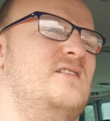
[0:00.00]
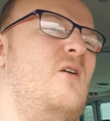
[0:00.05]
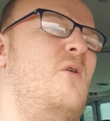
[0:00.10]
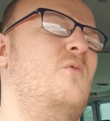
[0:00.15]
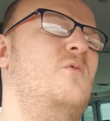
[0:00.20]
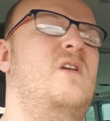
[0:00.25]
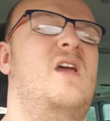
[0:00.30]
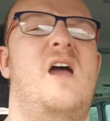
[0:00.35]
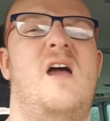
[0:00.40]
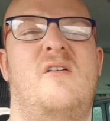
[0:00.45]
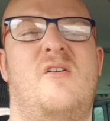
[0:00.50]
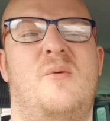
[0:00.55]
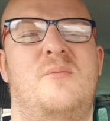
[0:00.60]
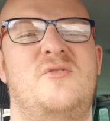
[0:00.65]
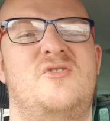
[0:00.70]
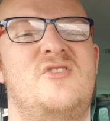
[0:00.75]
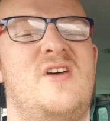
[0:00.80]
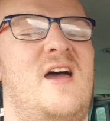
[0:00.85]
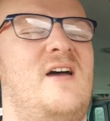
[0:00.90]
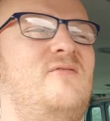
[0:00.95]
I go, yeah, I've got
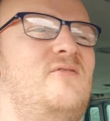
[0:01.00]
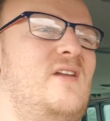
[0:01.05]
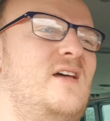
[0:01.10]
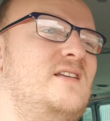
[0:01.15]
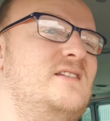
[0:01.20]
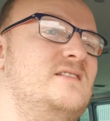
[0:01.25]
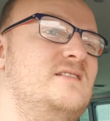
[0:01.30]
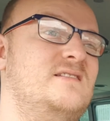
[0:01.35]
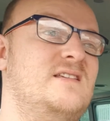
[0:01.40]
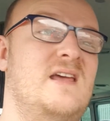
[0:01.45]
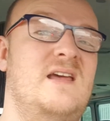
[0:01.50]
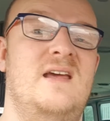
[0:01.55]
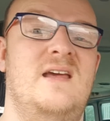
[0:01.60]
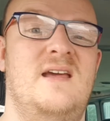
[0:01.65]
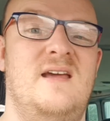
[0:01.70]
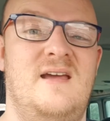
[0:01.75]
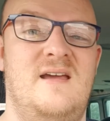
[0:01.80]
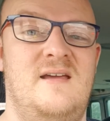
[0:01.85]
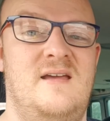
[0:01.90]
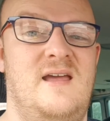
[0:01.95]
my driving licence.
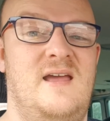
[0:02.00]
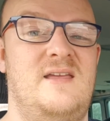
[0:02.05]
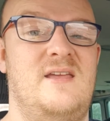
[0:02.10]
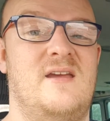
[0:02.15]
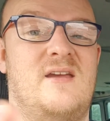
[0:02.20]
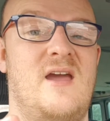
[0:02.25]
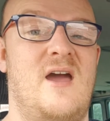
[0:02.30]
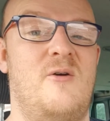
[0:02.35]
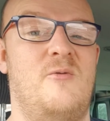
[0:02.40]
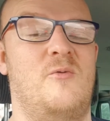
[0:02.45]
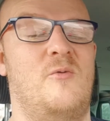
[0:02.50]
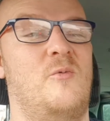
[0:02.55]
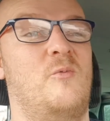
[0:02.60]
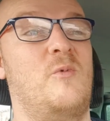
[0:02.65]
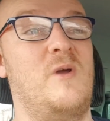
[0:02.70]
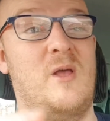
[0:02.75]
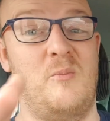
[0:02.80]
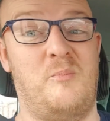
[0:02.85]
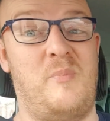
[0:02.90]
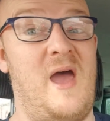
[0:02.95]
Here you go,
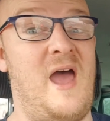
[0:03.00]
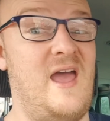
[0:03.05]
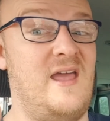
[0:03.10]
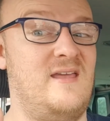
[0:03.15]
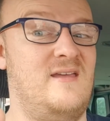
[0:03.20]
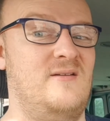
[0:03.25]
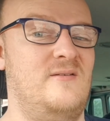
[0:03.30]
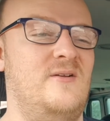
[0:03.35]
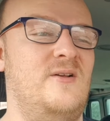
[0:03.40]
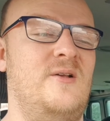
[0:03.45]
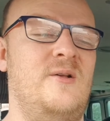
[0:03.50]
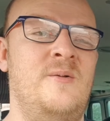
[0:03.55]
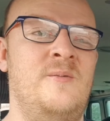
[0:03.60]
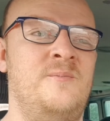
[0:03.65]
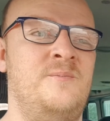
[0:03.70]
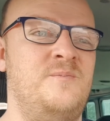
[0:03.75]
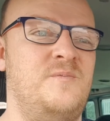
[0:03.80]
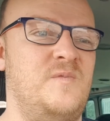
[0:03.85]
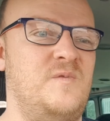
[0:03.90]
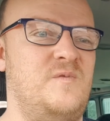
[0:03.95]
we'll pay
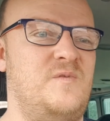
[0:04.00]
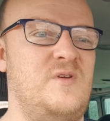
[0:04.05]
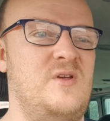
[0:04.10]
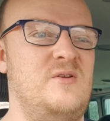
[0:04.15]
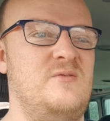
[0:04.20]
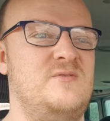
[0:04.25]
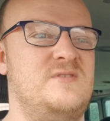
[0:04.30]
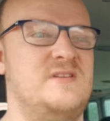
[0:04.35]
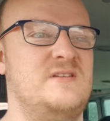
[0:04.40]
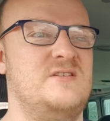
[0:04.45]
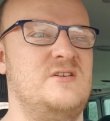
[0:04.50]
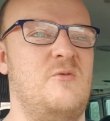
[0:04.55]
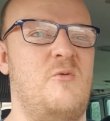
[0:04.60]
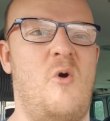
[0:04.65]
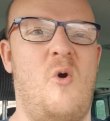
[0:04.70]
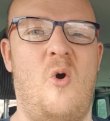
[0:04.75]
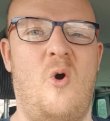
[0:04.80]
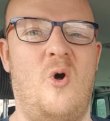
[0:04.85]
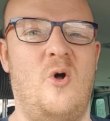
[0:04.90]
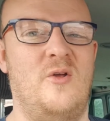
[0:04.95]
for you to
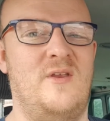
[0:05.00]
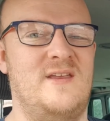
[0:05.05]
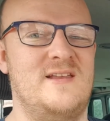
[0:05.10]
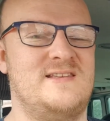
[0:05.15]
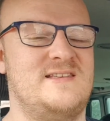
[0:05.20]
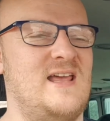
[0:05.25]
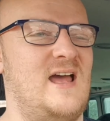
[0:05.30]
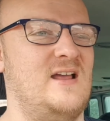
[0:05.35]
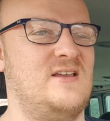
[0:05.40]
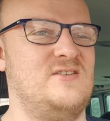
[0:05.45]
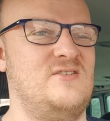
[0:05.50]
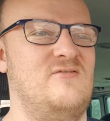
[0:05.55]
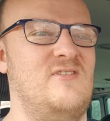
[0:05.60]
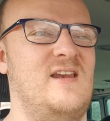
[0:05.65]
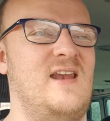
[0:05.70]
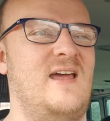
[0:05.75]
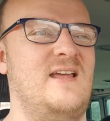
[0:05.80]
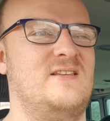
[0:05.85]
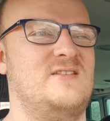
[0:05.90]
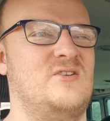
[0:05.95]
do all your taxes
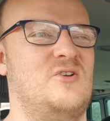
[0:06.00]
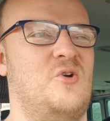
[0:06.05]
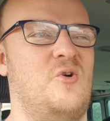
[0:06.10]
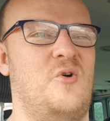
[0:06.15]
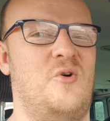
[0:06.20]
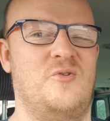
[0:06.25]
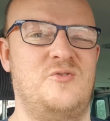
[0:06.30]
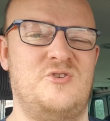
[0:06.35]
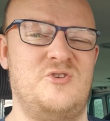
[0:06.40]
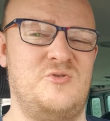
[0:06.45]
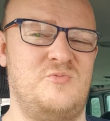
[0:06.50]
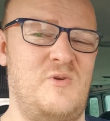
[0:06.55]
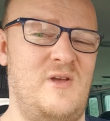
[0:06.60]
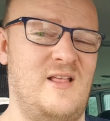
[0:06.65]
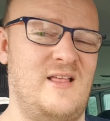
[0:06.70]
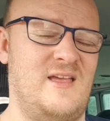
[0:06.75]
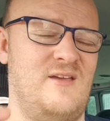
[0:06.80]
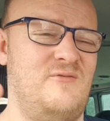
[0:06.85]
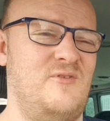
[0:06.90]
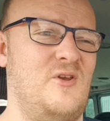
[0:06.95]
related courses.
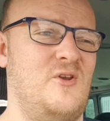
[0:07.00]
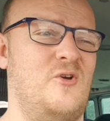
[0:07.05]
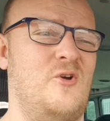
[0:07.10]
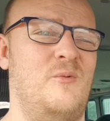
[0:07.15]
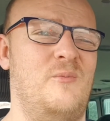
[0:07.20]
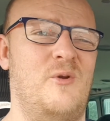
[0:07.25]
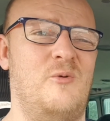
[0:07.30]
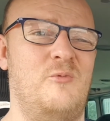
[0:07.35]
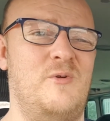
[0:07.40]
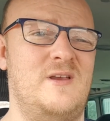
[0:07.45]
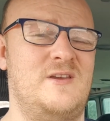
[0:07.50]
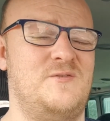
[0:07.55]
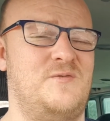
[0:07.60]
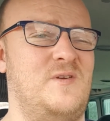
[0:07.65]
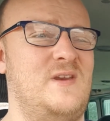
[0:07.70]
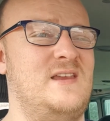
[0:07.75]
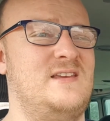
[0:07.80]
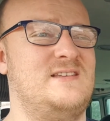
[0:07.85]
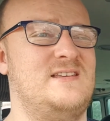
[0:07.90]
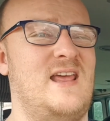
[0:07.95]
We'll give you a couple of weeks
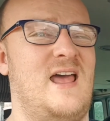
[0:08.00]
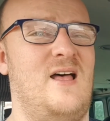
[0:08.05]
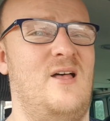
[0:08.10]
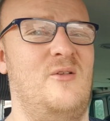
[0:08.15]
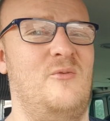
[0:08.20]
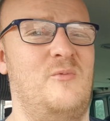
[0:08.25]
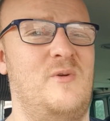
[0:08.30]
free settle.